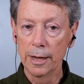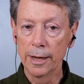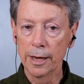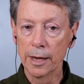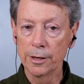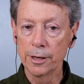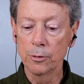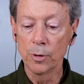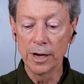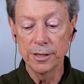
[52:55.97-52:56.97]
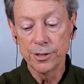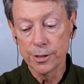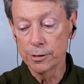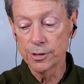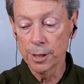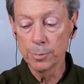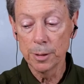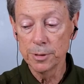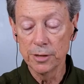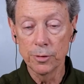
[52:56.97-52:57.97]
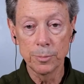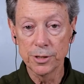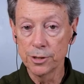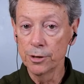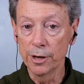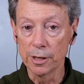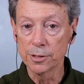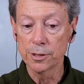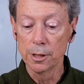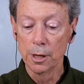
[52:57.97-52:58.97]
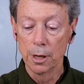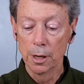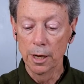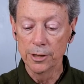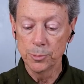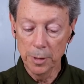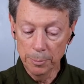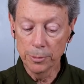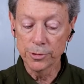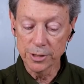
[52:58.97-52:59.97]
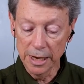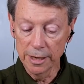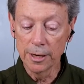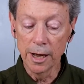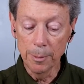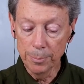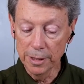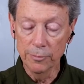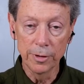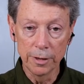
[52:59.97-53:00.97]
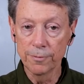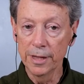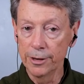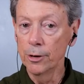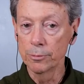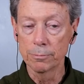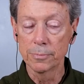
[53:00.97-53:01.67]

and in ways that are sometimes even mysterious as people stand up even if they don't